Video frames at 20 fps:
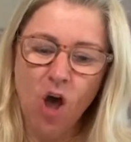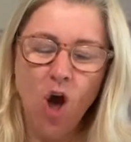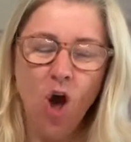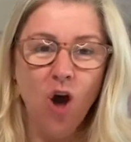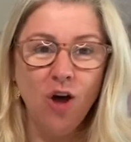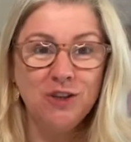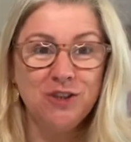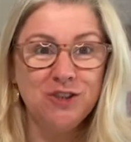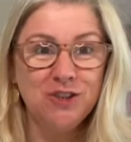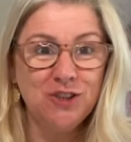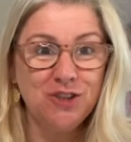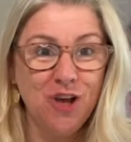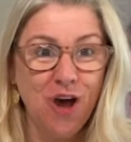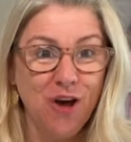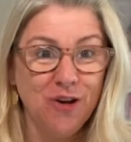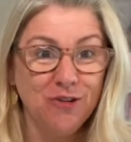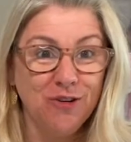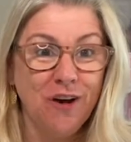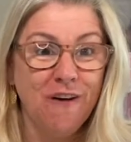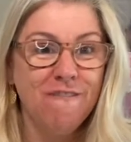
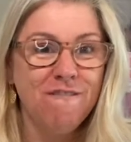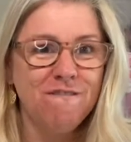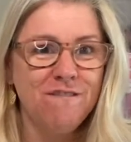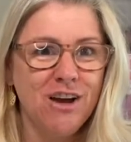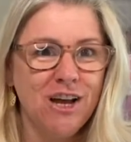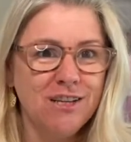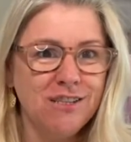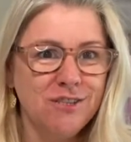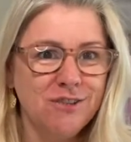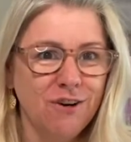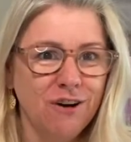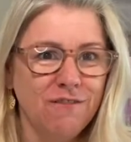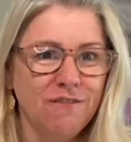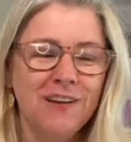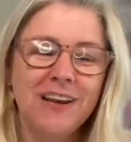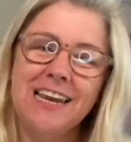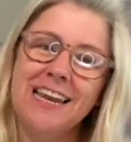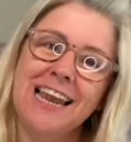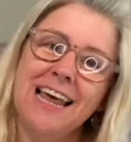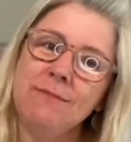So first off,
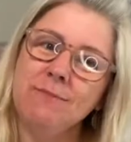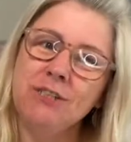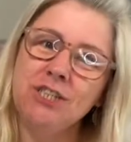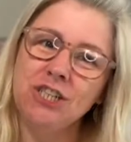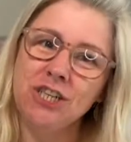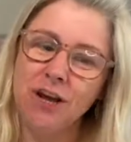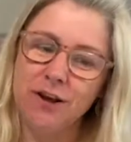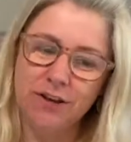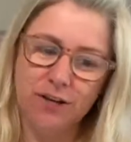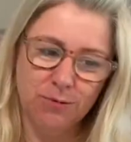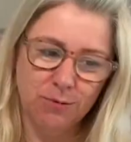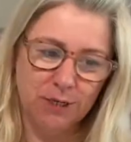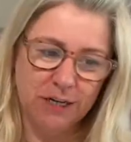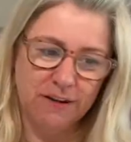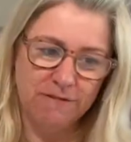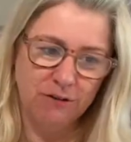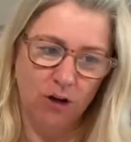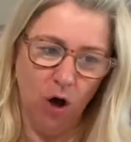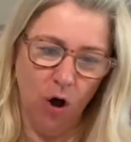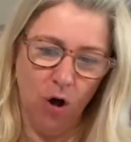let me show you what
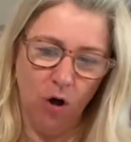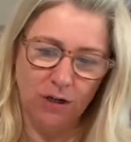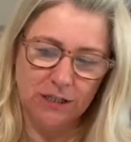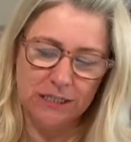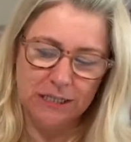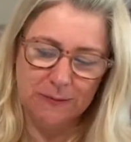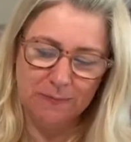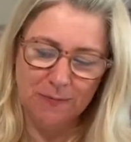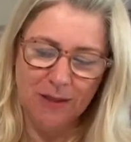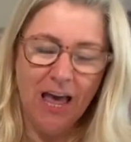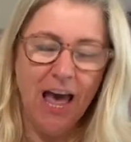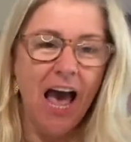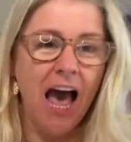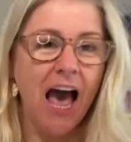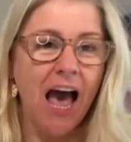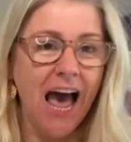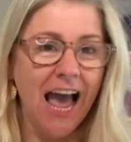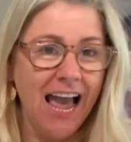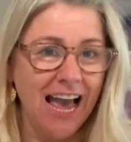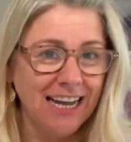I've got.
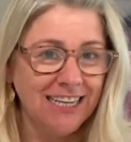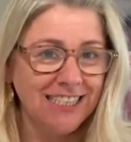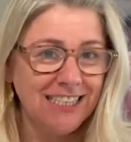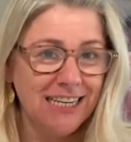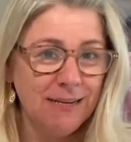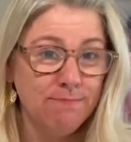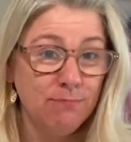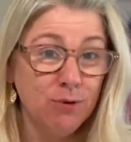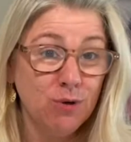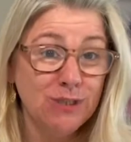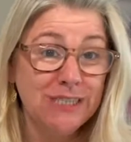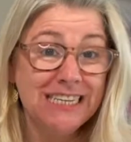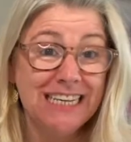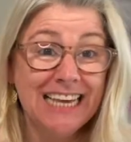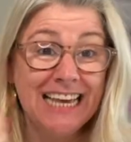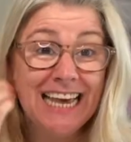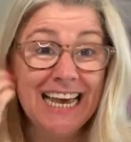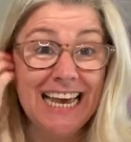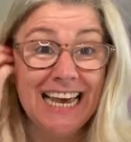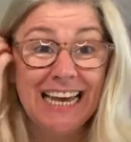I actually bought a
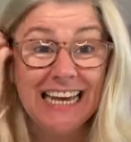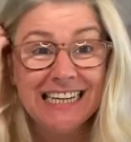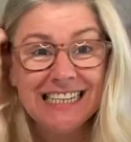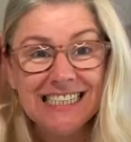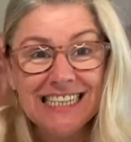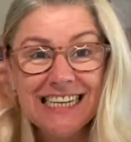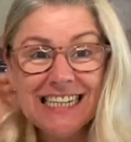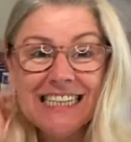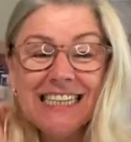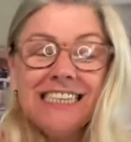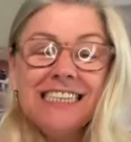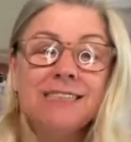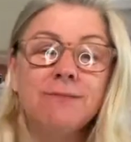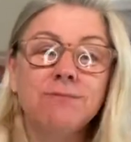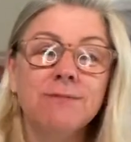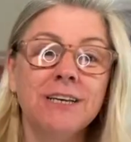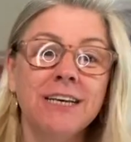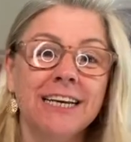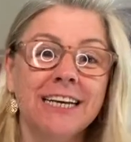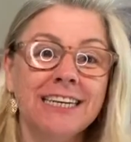kit, and this
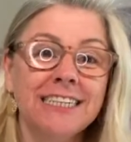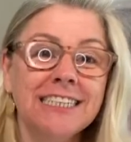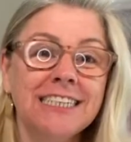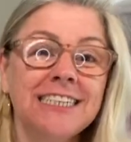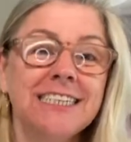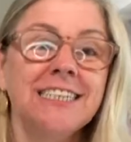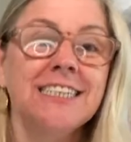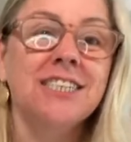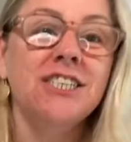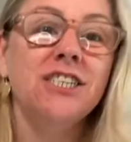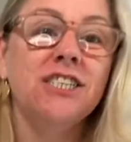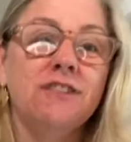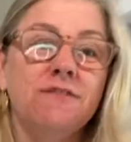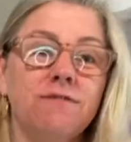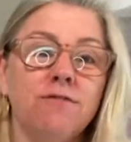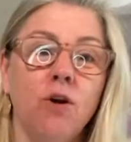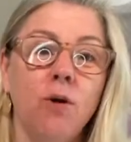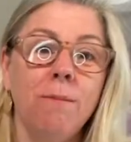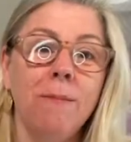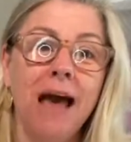kit is just
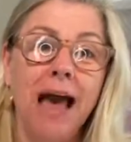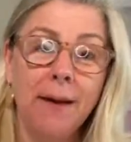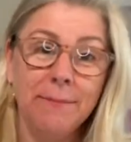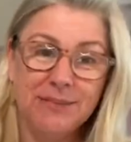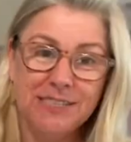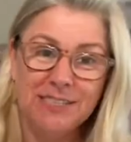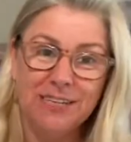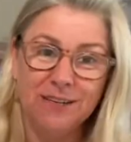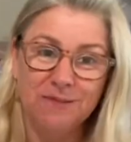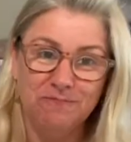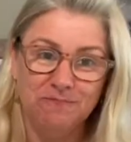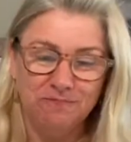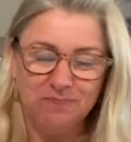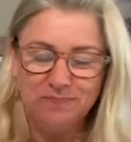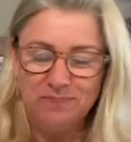from Amazon.